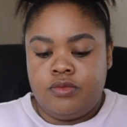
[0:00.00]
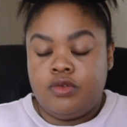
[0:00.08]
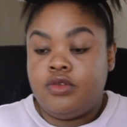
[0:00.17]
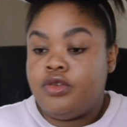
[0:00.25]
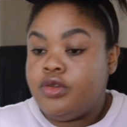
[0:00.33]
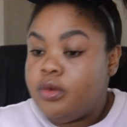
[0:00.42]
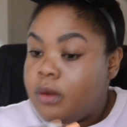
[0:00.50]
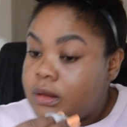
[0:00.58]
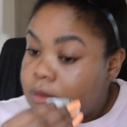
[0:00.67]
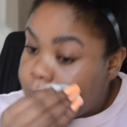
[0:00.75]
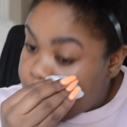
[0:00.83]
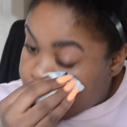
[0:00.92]
so you don't want
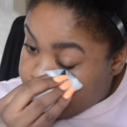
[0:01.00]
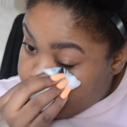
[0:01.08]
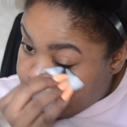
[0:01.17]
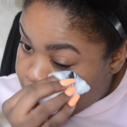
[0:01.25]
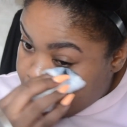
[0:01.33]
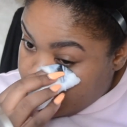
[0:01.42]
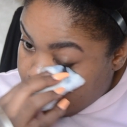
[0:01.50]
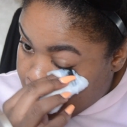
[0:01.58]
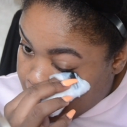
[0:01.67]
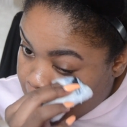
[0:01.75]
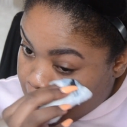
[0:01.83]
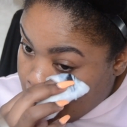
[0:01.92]
the mixture going
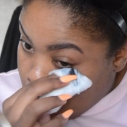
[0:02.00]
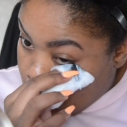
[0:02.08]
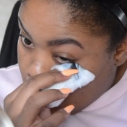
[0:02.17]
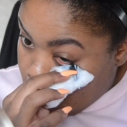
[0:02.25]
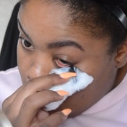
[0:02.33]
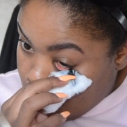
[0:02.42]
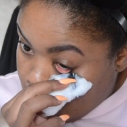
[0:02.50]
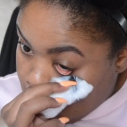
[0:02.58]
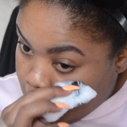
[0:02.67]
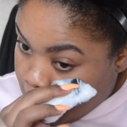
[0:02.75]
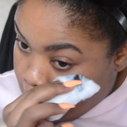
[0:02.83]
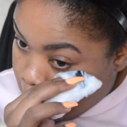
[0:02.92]

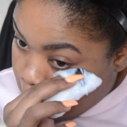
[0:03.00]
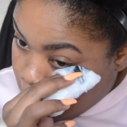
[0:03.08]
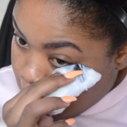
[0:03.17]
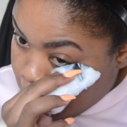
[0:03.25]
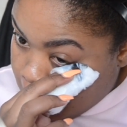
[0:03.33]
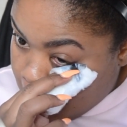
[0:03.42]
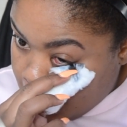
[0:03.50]
into your